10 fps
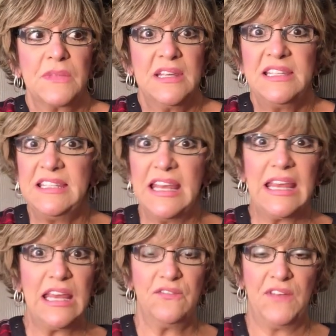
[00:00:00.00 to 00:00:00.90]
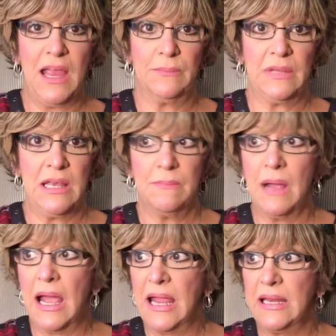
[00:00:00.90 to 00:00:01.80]
singing family.
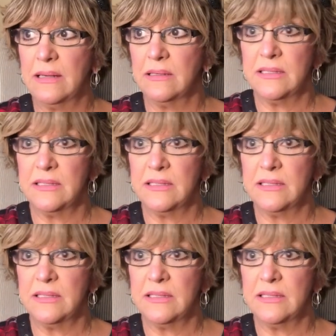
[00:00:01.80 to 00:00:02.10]
My